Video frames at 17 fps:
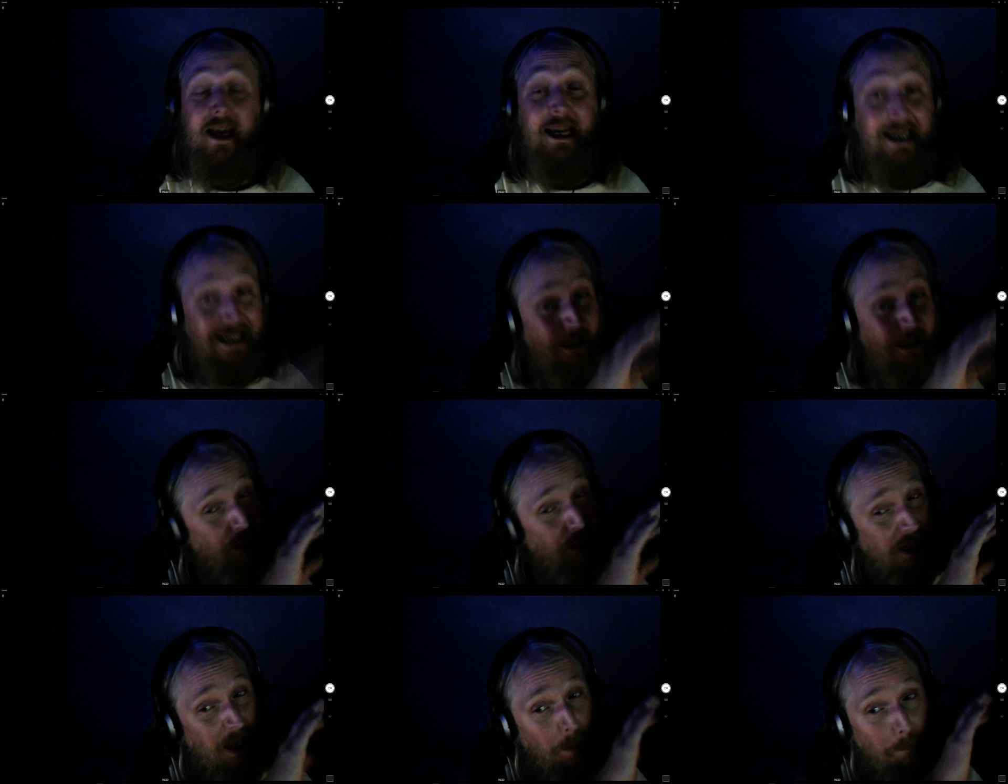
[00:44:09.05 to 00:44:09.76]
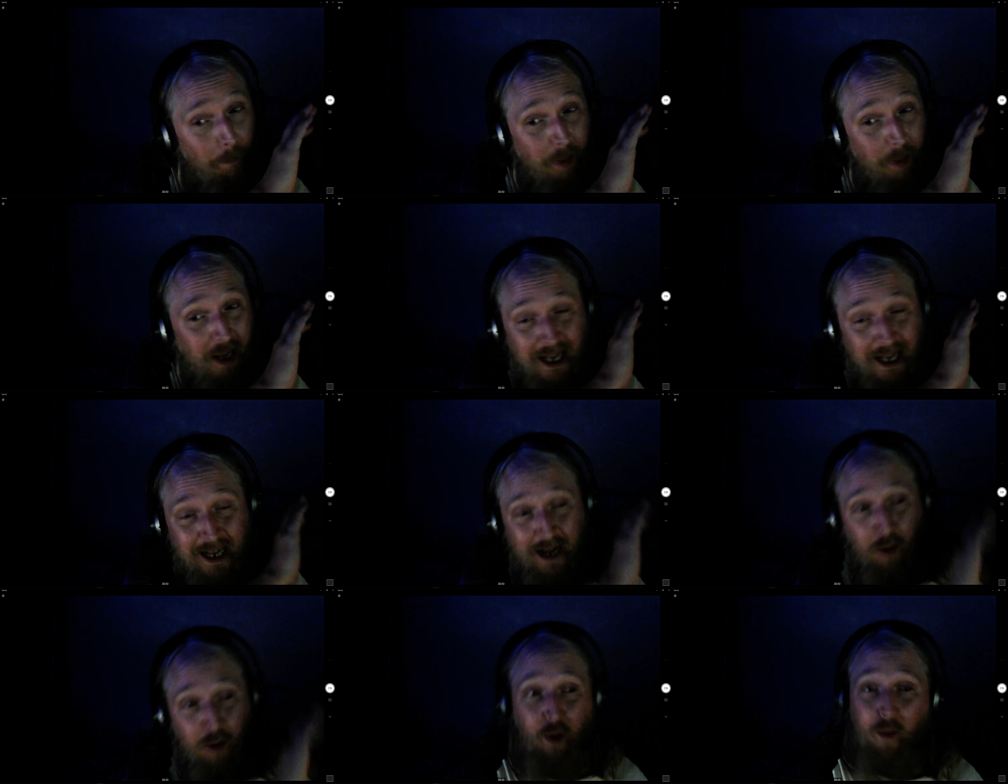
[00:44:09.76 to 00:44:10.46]
And we
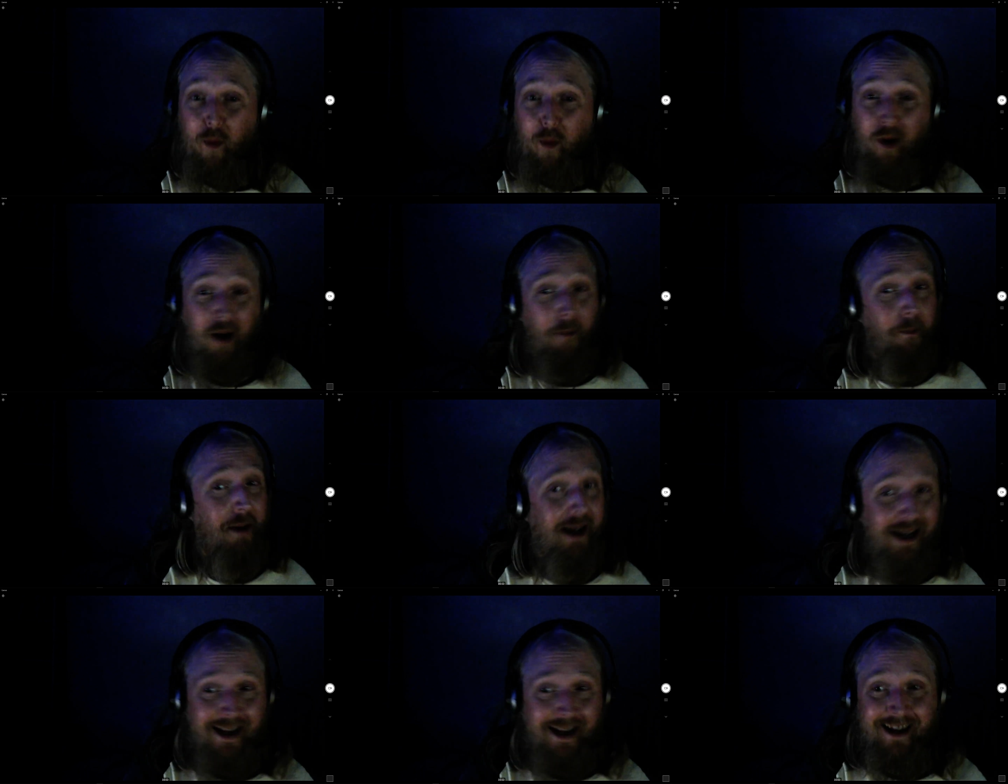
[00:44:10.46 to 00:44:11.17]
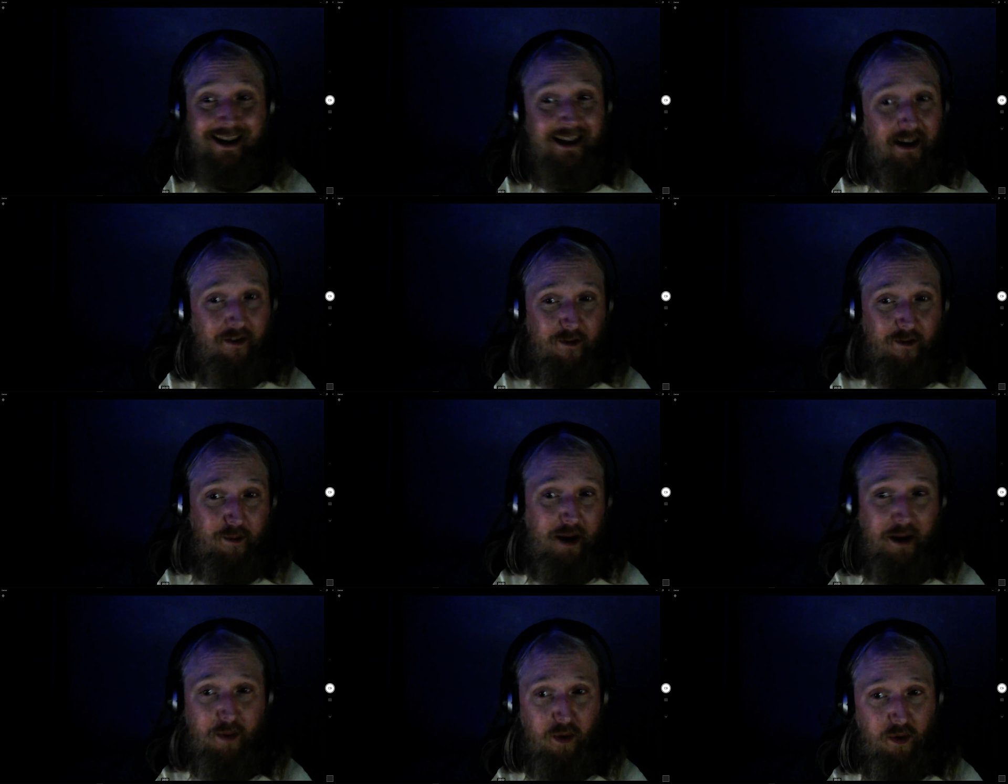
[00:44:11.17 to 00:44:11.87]
were completely different
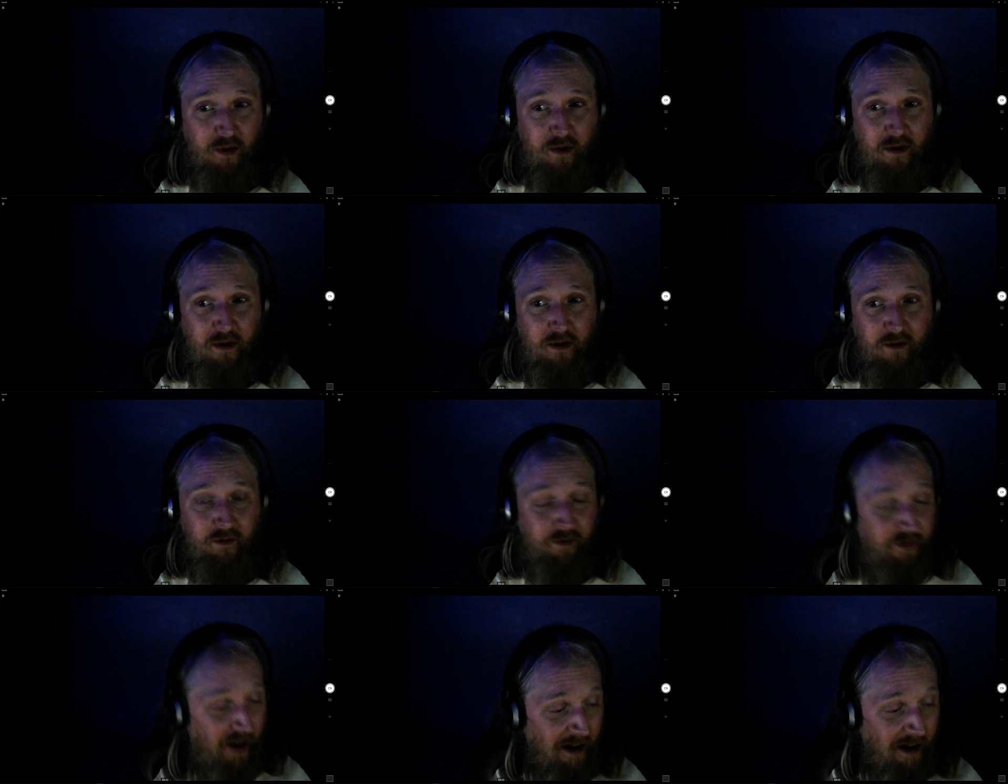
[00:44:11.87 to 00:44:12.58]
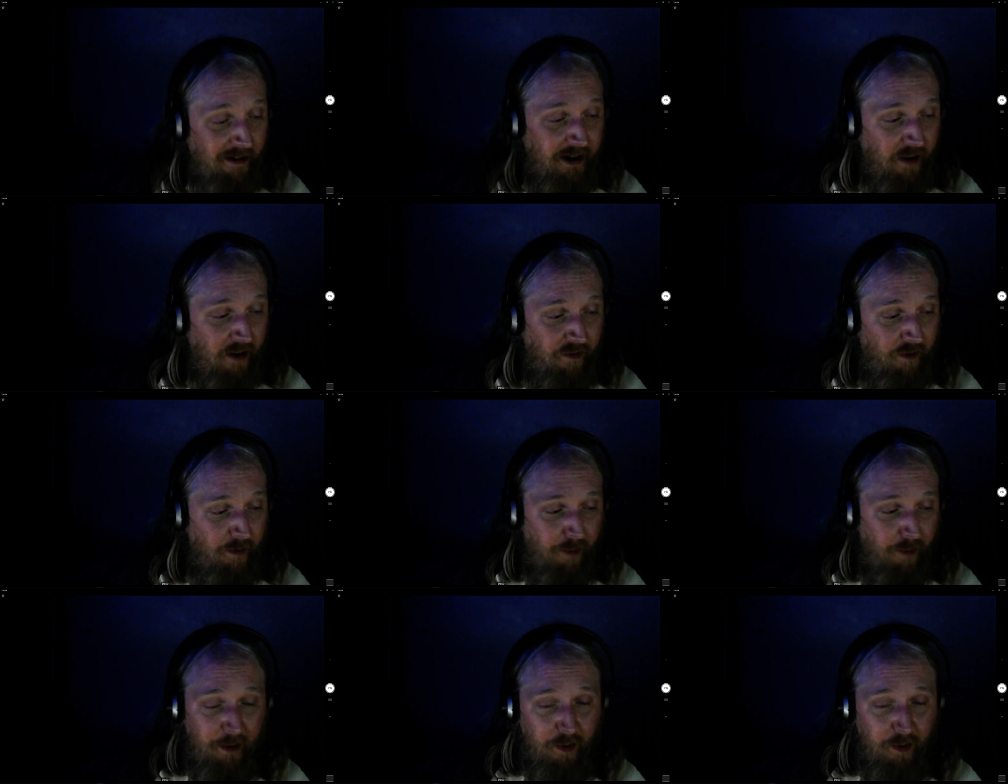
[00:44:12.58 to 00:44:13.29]
people. Very
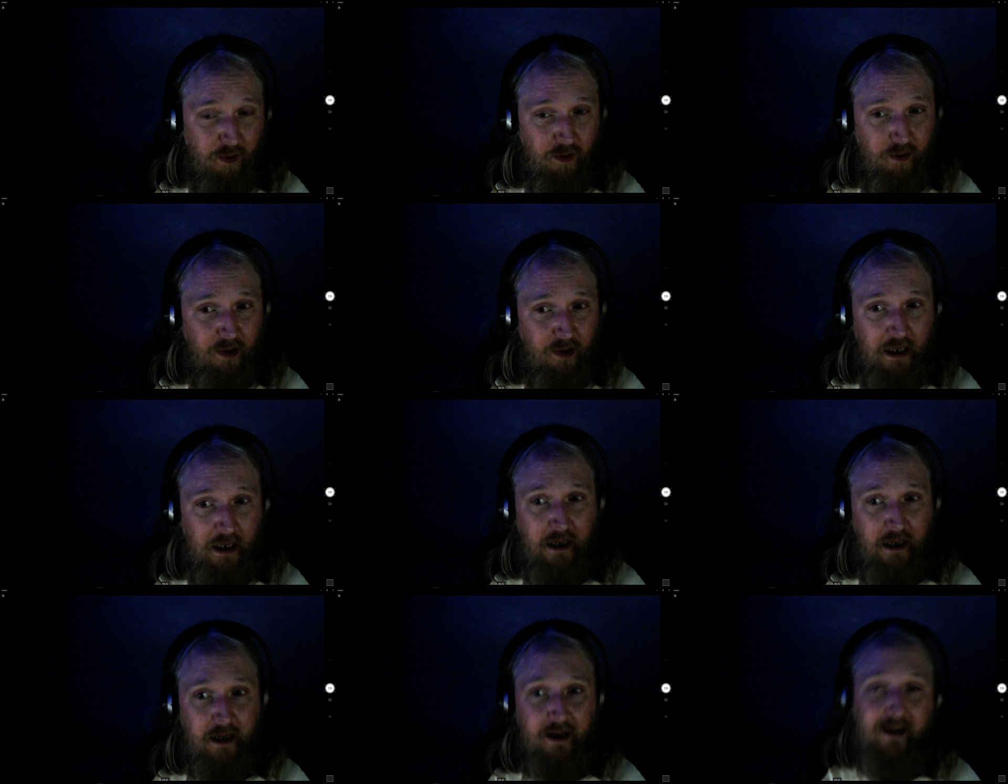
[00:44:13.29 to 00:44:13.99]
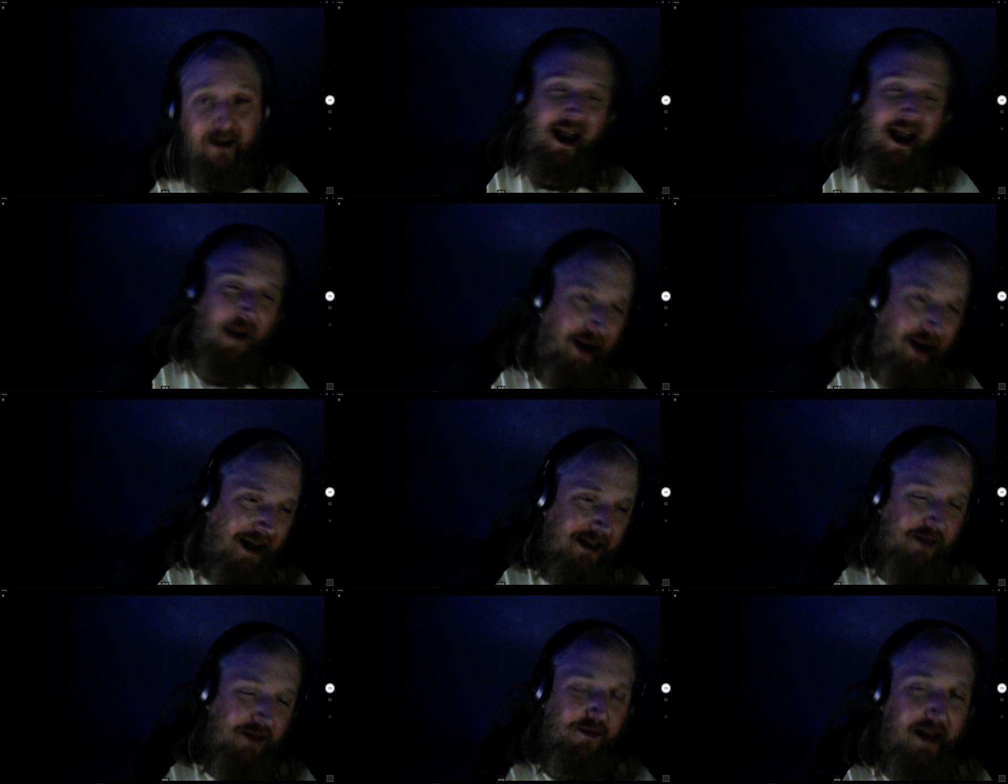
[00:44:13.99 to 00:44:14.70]
different people. Yeah, we
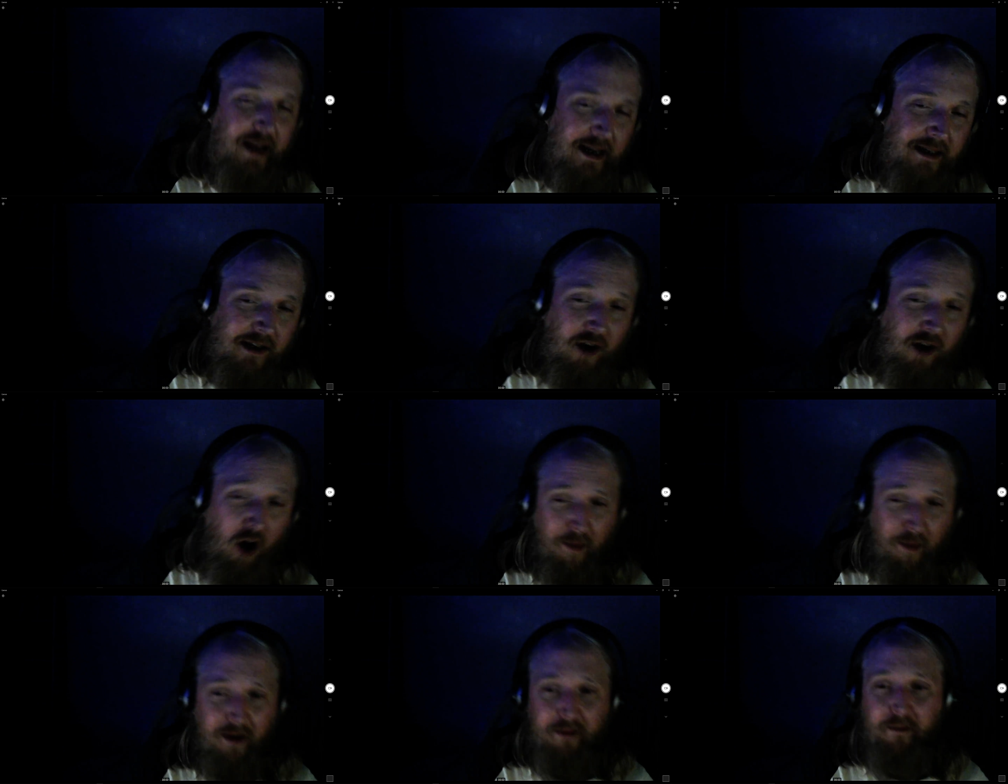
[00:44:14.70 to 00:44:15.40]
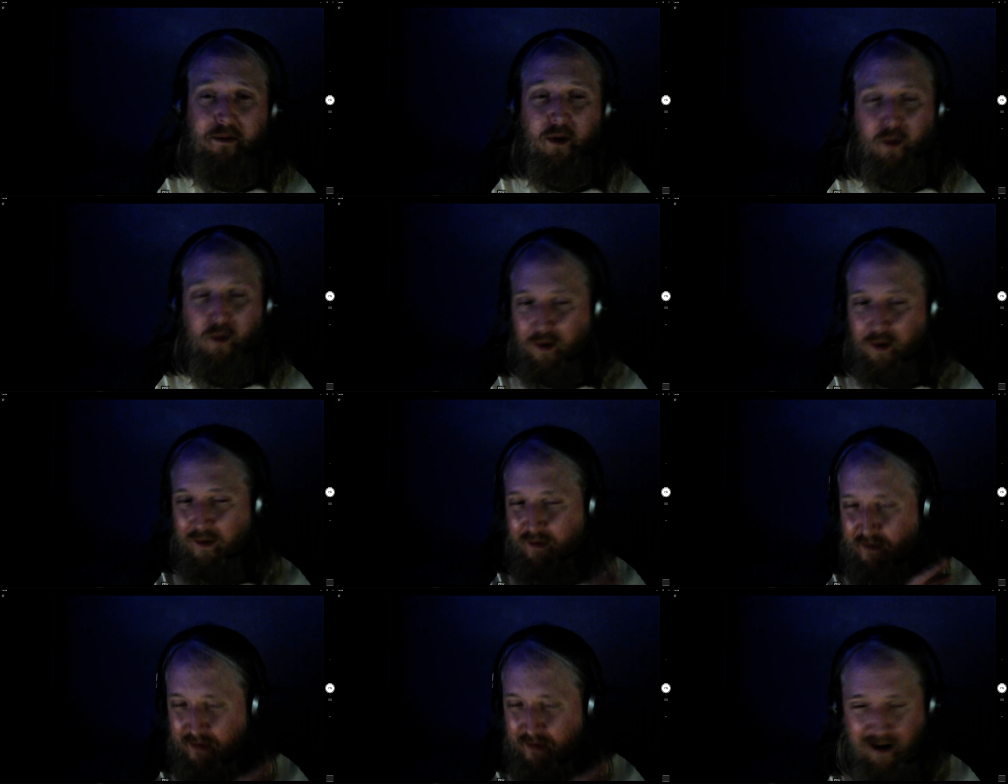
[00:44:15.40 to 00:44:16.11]
had some things in common, but we were
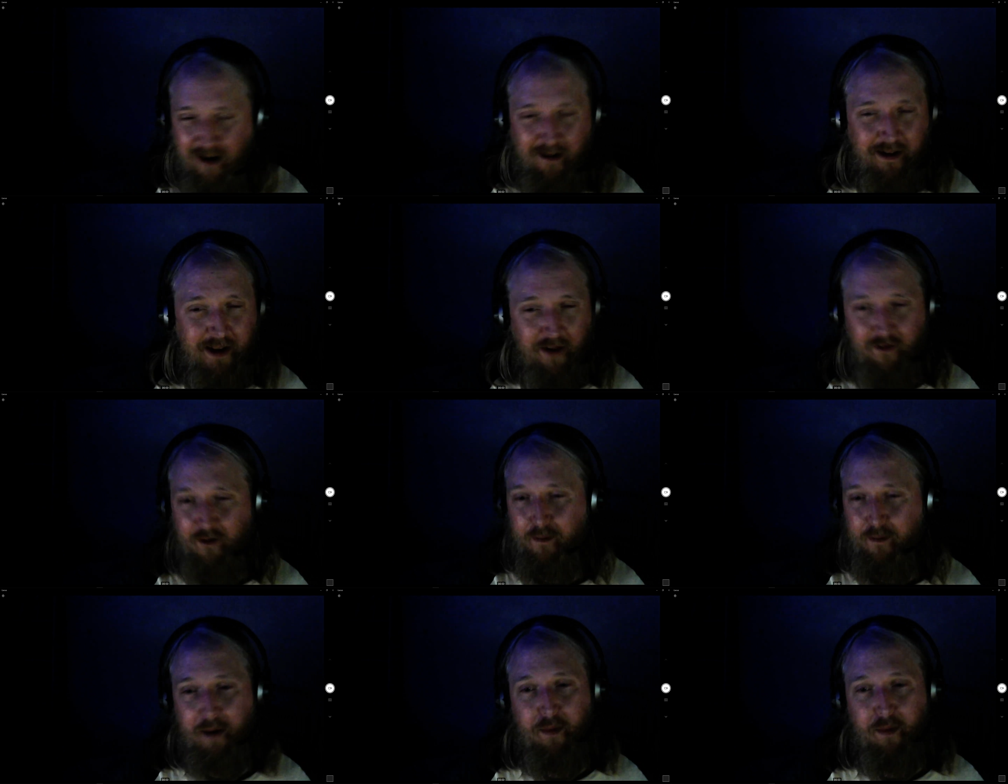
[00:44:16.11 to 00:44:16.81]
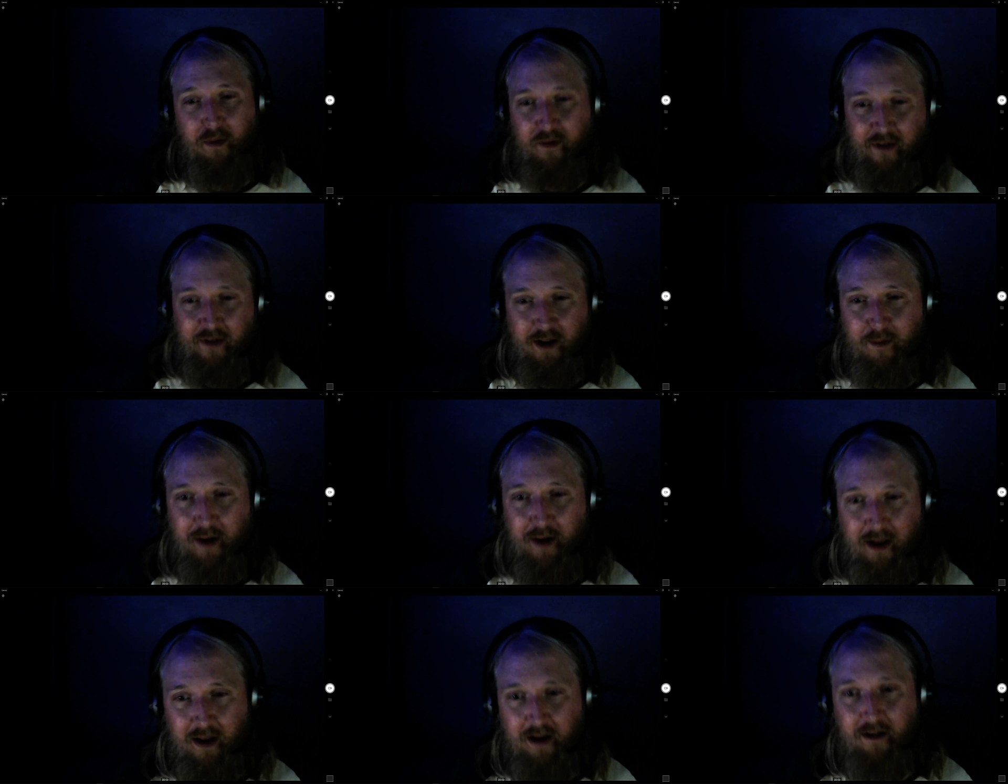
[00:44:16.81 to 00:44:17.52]
very different people
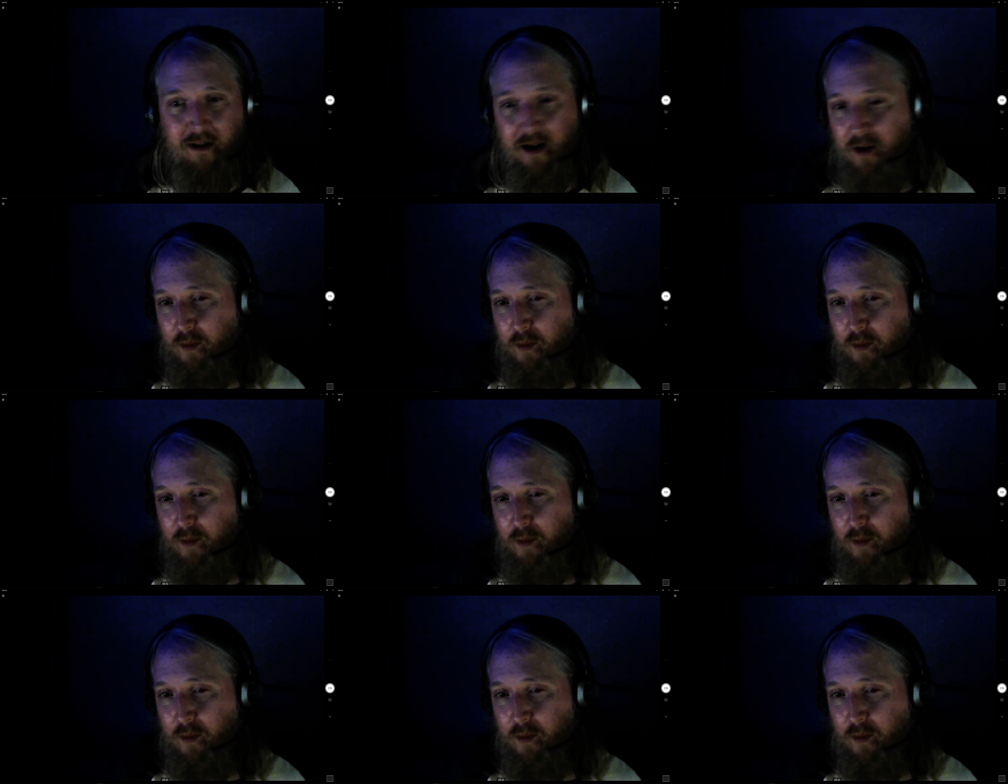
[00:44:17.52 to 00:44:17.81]
fundamentally, right?